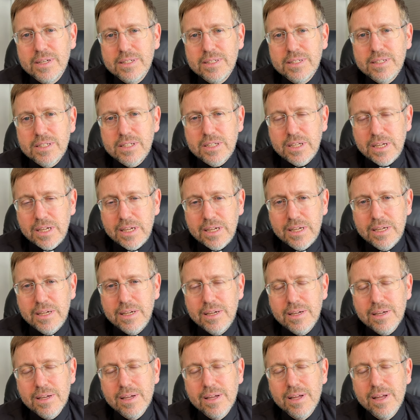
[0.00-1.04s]

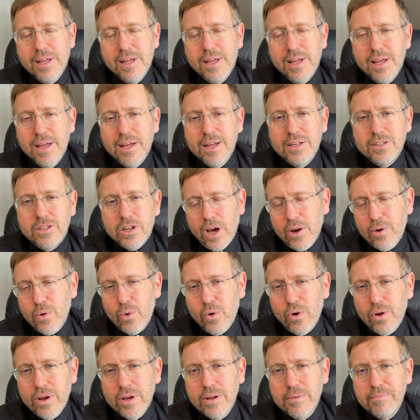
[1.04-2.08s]

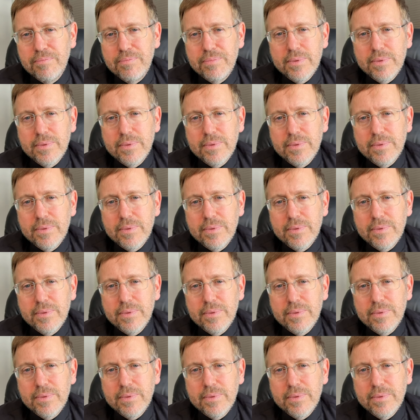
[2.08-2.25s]
@h-t.org.